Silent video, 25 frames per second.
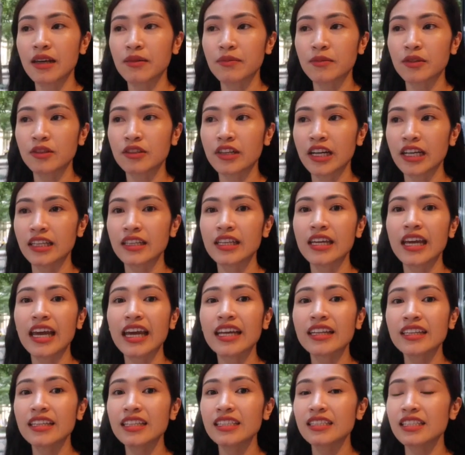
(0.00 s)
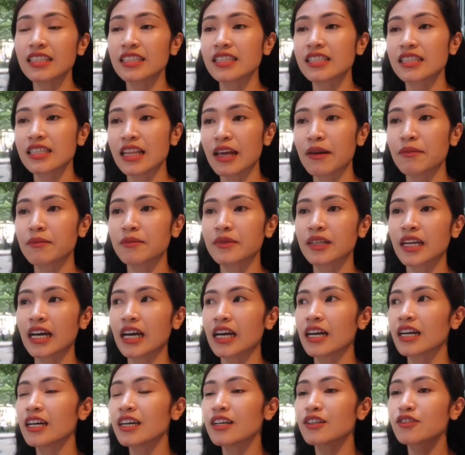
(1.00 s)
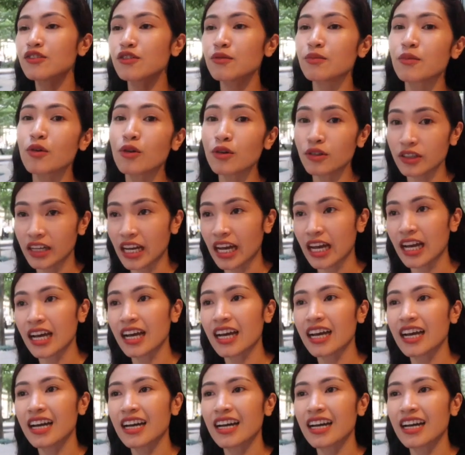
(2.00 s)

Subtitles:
name already and the system na subok na.